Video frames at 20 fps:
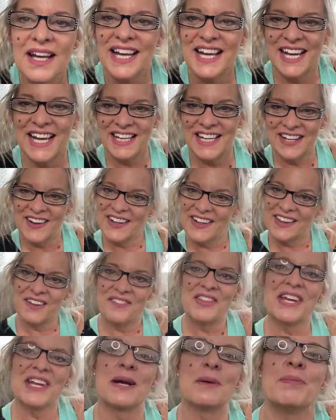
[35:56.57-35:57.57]
I know I love
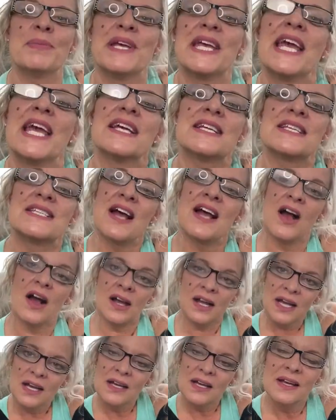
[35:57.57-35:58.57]
the cupcake song.
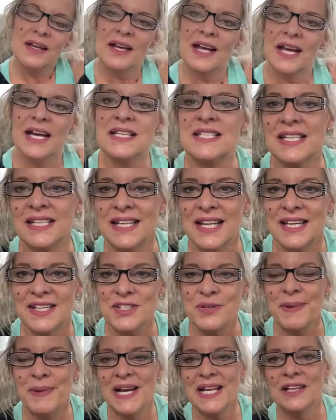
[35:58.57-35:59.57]
I sang that to
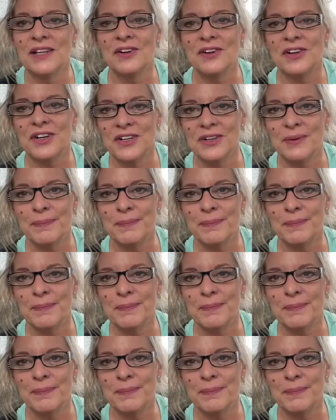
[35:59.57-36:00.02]
my little girl,